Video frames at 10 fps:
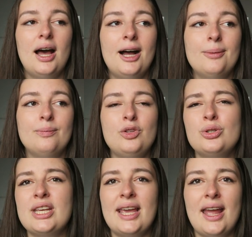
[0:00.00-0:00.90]
um, you
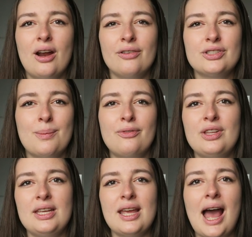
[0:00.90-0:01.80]
take care of some of
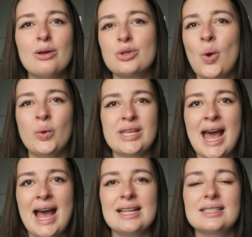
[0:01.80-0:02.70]
the household
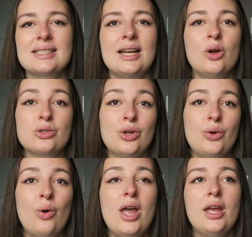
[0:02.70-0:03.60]
tasks and
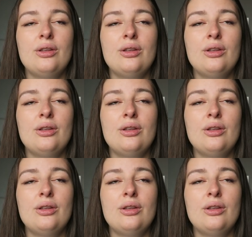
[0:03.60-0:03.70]
also